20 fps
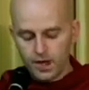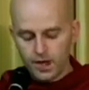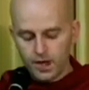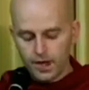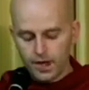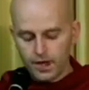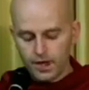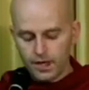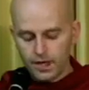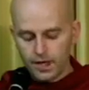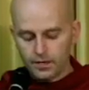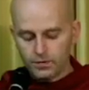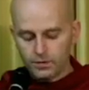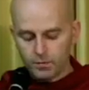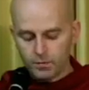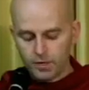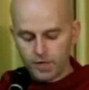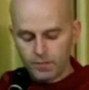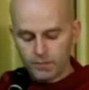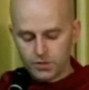I have a
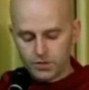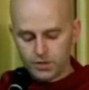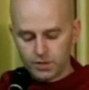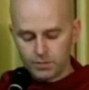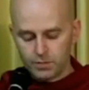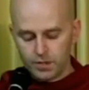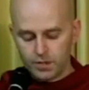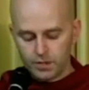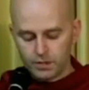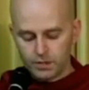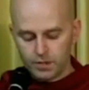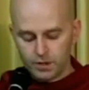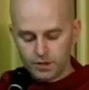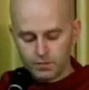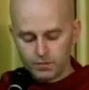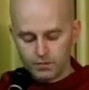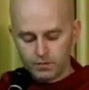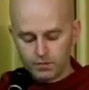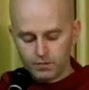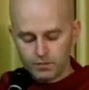blemish in
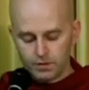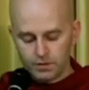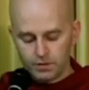myself,